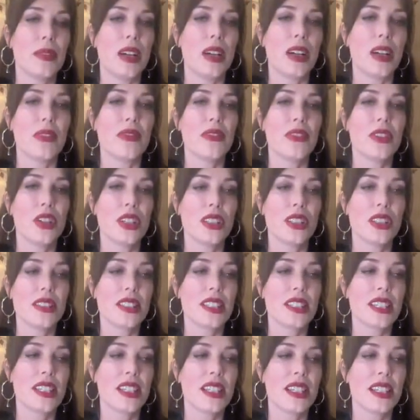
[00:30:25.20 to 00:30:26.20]
of
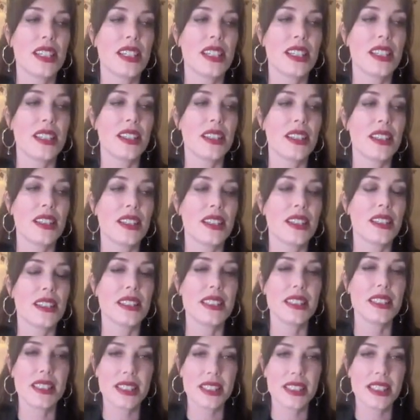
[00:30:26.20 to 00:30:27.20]
nausea and
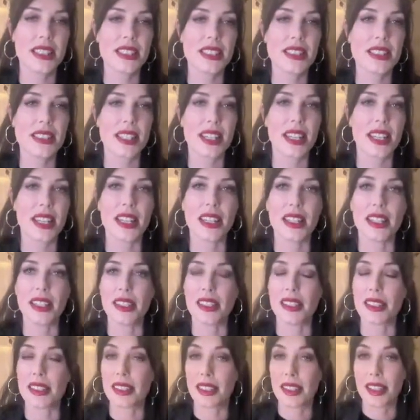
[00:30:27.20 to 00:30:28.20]
dizziness,
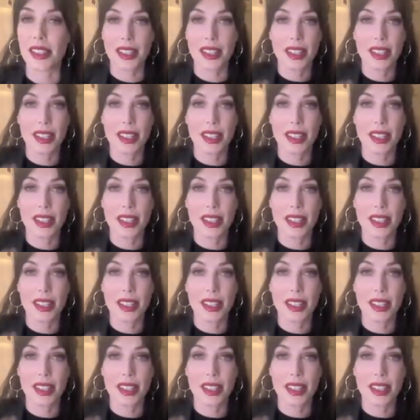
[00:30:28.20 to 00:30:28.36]
and